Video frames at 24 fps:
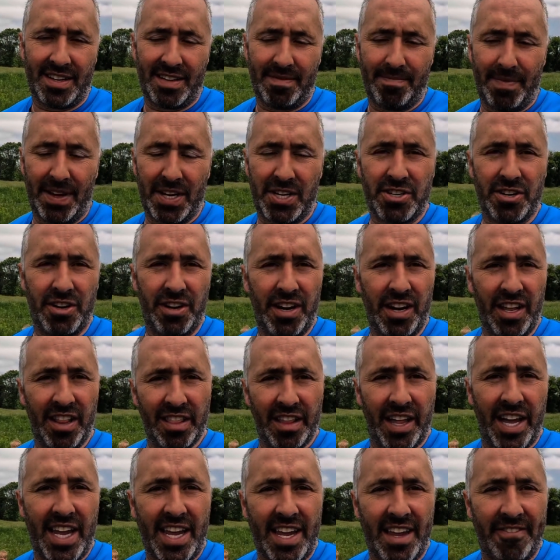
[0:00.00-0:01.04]
Make sure you
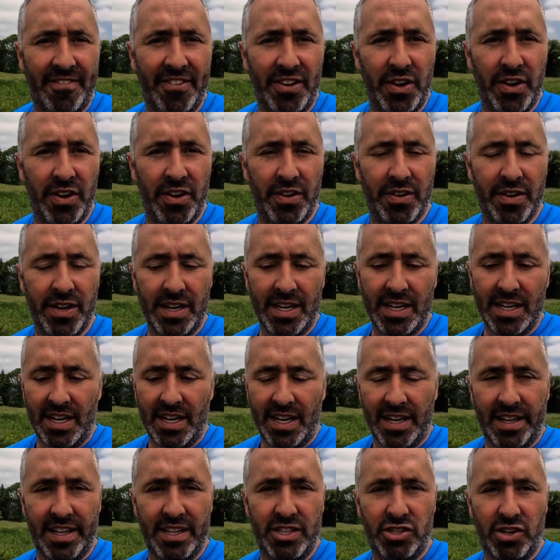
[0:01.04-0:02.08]
like if you
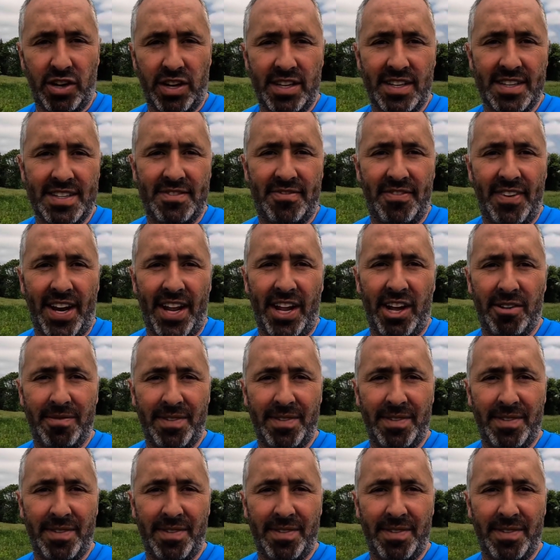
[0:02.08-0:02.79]
enjoy this video.